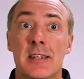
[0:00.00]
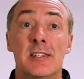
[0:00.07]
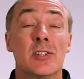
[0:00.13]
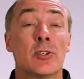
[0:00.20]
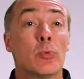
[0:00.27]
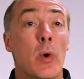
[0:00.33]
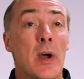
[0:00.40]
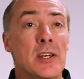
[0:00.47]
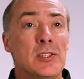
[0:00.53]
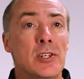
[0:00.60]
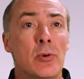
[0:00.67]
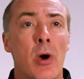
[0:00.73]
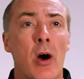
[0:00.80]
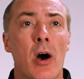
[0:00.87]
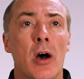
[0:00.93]
This is way
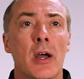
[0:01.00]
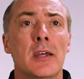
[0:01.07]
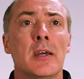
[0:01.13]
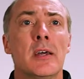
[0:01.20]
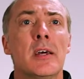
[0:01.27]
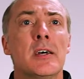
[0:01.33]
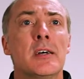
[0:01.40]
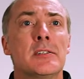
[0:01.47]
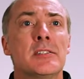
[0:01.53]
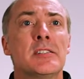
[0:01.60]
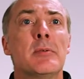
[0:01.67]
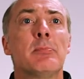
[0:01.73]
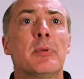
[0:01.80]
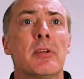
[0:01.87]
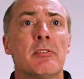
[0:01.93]
too high and
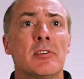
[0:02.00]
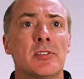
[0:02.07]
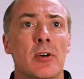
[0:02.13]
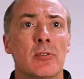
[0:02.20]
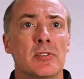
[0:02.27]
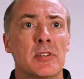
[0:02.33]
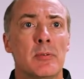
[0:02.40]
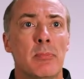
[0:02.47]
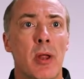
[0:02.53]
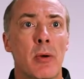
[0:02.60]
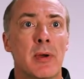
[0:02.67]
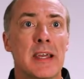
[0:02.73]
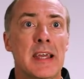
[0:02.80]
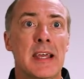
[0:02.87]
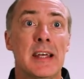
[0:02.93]
simply results in
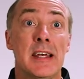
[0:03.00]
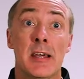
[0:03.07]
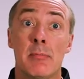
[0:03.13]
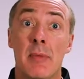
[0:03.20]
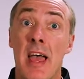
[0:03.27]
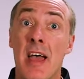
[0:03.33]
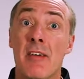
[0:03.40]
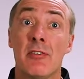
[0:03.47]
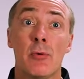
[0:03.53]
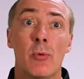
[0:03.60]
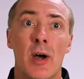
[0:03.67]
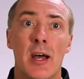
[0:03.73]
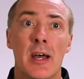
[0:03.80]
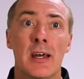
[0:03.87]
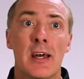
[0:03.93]
blowing helium
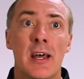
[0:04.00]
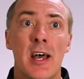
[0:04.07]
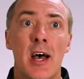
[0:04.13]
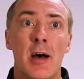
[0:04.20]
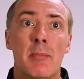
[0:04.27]
everywhere